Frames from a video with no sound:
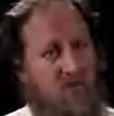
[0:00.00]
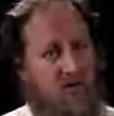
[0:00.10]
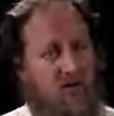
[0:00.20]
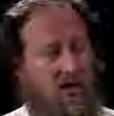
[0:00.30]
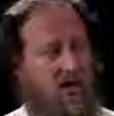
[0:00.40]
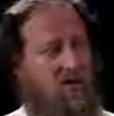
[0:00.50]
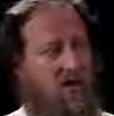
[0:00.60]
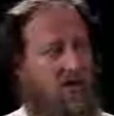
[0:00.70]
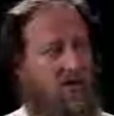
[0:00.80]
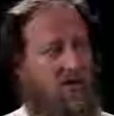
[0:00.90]
talking
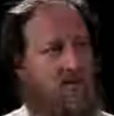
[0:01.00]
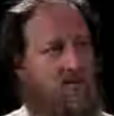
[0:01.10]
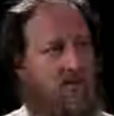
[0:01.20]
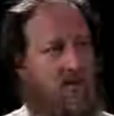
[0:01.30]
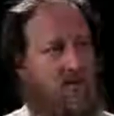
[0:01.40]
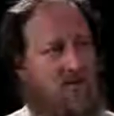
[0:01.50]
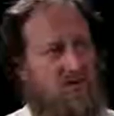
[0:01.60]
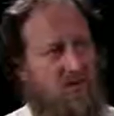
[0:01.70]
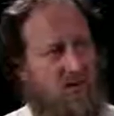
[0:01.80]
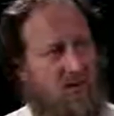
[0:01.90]
about God's
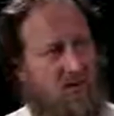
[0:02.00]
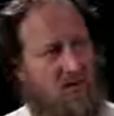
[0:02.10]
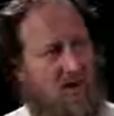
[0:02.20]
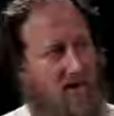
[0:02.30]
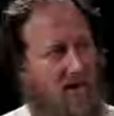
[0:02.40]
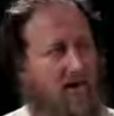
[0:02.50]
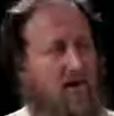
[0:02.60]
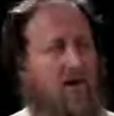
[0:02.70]
oneness, talking about